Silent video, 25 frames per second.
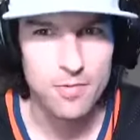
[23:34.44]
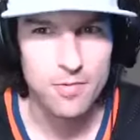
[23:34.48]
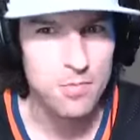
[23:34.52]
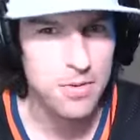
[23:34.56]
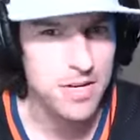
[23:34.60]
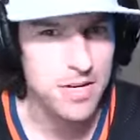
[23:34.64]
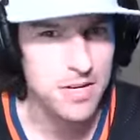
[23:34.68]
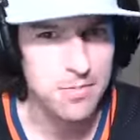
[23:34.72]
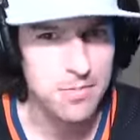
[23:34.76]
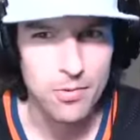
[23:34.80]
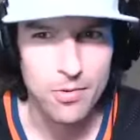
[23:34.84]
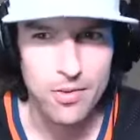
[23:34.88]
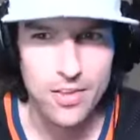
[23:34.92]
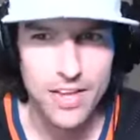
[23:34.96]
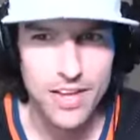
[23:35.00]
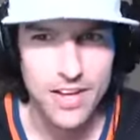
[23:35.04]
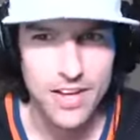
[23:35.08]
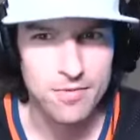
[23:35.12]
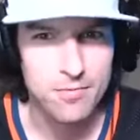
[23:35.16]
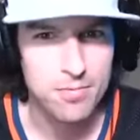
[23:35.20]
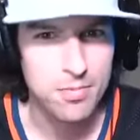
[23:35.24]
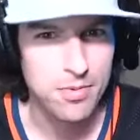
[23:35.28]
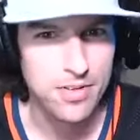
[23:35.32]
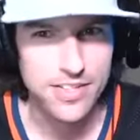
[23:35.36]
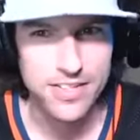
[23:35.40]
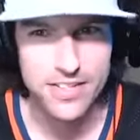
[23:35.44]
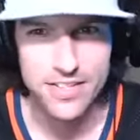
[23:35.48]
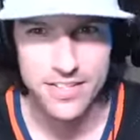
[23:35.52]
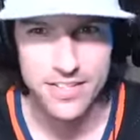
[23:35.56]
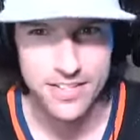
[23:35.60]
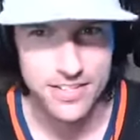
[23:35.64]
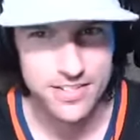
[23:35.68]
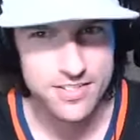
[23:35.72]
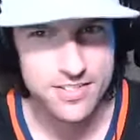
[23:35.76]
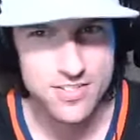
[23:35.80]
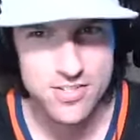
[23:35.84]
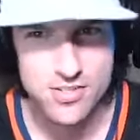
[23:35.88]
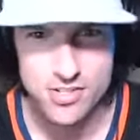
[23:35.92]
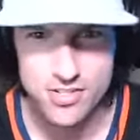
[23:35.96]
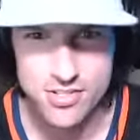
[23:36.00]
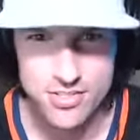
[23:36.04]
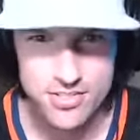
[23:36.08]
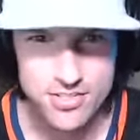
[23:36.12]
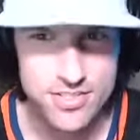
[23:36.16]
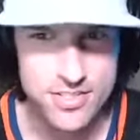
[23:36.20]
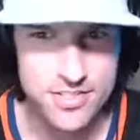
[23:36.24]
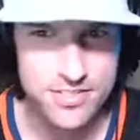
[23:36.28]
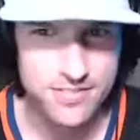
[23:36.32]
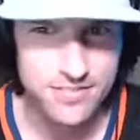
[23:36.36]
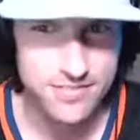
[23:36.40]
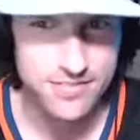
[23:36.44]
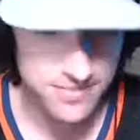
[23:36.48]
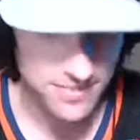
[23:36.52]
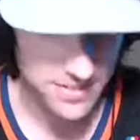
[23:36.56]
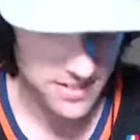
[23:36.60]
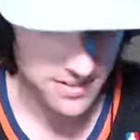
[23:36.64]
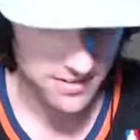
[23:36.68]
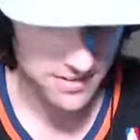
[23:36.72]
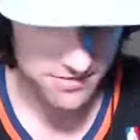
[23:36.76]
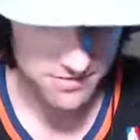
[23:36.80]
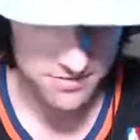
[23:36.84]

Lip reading: people that have breathing issues. If